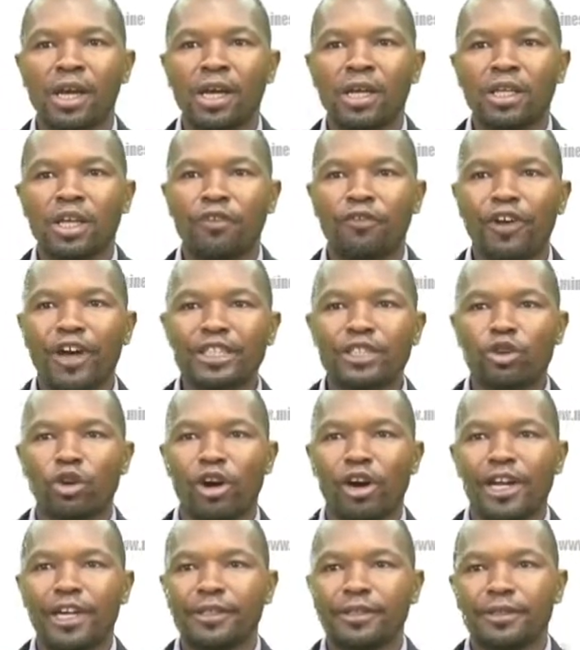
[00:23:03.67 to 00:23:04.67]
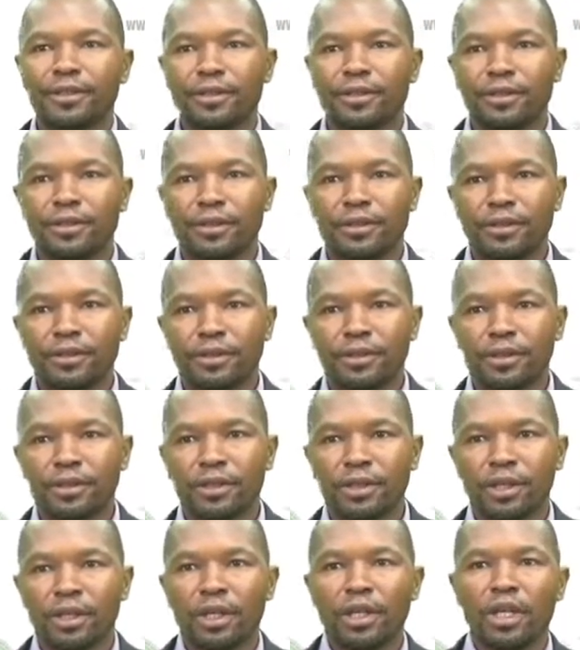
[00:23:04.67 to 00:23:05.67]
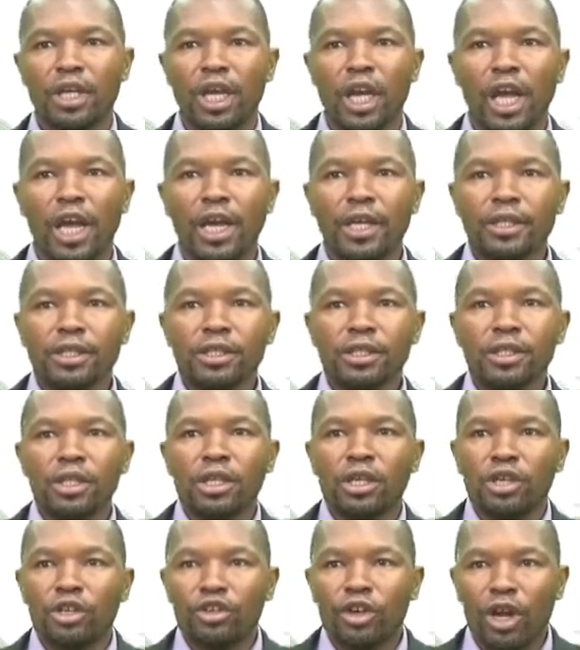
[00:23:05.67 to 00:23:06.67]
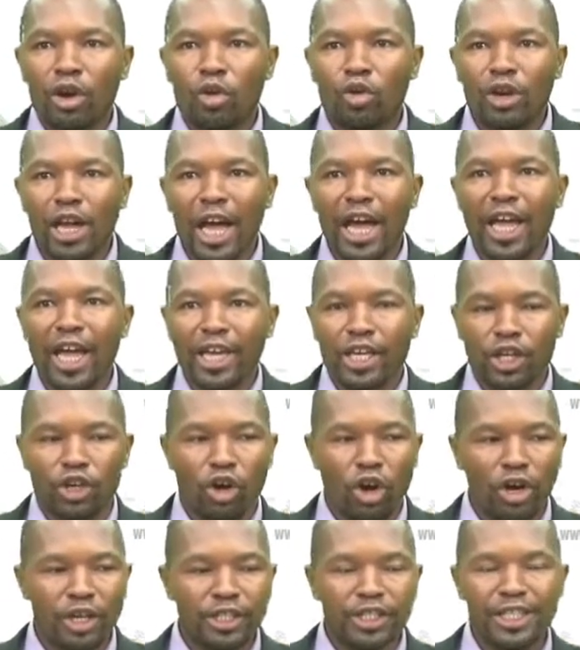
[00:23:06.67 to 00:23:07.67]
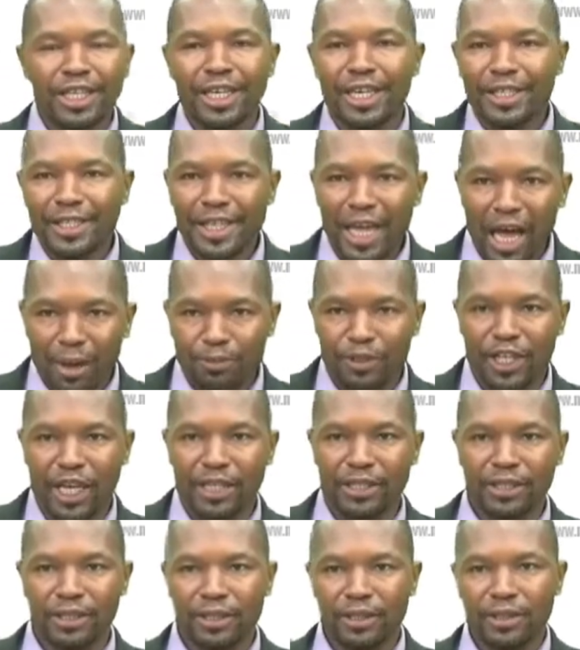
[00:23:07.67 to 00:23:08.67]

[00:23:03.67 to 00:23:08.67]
the fasciol in regular echinoids is absent,